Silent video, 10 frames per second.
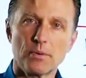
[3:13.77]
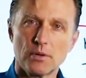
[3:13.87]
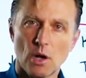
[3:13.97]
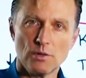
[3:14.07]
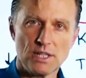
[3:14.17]

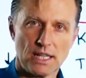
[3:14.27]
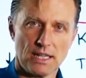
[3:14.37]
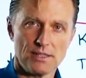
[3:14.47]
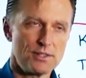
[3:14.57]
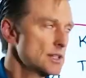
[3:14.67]

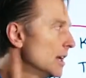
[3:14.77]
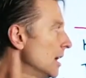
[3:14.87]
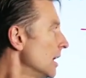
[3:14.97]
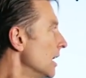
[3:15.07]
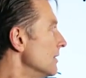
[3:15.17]
proteins
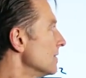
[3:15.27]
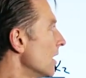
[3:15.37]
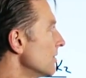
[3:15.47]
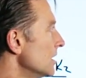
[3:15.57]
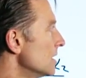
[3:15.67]

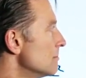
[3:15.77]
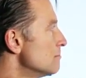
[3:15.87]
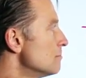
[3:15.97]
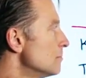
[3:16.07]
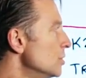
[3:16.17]
involving the
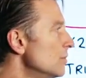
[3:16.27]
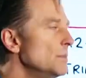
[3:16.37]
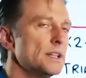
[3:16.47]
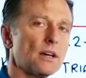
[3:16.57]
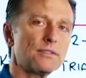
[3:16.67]

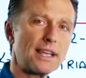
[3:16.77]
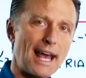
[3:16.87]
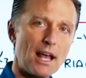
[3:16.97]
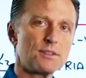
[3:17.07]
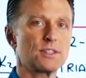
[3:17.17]
movement of
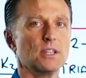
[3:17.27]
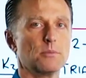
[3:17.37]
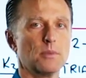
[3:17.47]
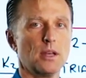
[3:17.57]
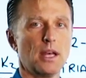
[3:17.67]

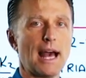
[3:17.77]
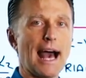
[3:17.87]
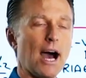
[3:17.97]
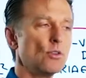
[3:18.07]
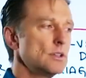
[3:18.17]
calcium
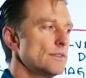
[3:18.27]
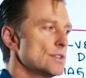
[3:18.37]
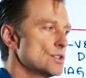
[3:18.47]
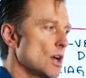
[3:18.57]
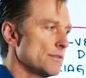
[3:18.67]
out of the
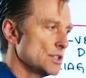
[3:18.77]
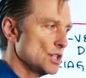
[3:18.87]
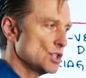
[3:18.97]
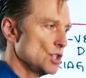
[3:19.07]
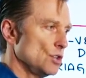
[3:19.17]
soft
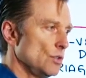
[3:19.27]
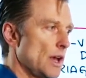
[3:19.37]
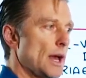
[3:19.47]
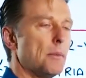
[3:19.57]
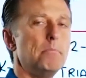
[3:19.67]
tissue
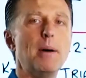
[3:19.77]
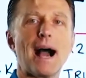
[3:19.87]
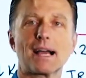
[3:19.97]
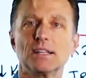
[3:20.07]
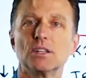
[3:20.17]

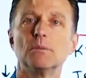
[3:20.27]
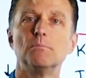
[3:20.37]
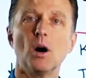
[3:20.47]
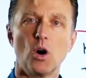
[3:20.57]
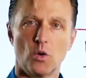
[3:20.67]
back into the
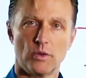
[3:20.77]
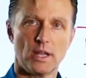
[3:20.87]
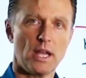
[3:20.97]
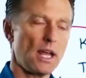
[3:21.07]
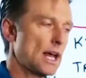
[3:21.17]
bone,
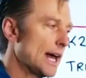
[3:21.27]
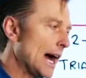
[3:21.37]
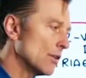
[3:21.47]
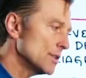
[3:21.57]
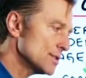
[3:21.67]

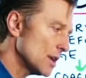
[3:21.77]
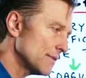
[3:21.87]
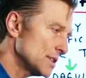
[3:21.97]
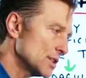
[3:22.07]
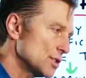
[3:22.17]
out of the
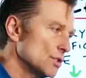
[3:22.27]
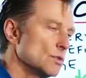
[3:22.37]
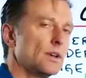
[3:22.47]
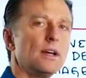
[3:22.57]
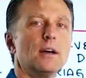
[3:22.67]
soft
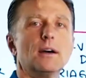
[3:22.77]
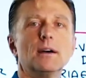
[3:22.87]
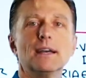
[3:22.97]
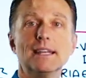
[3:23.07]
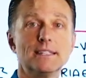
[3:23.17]
tissue
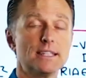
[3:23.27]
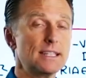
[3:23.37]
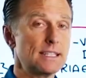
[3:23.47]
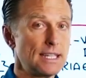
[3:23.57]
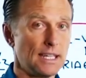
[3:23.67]
into
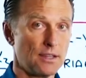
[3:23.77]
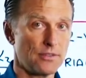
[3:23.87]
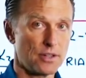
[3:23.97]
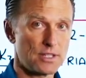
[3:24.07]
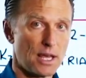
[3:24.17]
the teeth,
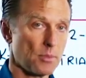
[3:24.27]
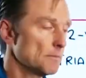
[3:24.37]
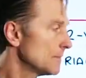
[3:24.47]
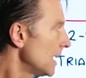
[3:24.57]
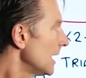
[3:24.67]
for
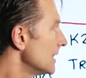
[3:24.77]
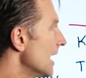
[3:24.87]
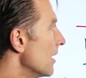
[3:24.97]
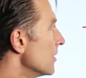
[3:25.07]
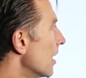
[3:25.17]
example.
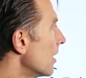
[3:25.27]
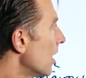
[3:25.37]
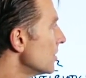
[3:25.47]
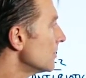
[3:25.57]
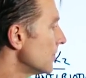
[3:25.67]
Now, there are
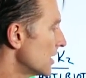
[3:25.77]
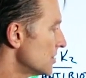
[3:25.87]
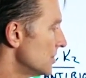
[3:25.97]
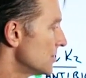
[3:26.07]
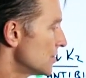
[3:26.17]
other
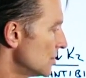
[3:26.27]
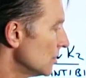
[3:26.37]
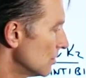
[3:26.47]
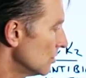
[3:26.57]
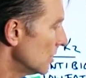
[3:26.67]
functions
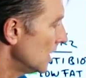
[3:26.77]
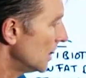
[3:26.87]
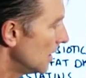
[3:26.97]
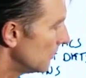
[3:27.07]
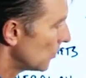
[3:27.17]
too.
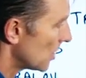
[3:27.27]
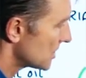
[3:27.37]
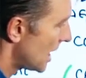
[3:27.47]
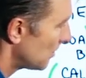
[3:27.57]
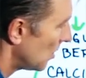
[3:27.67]
For
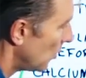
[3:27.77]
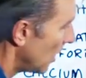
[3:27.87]
example,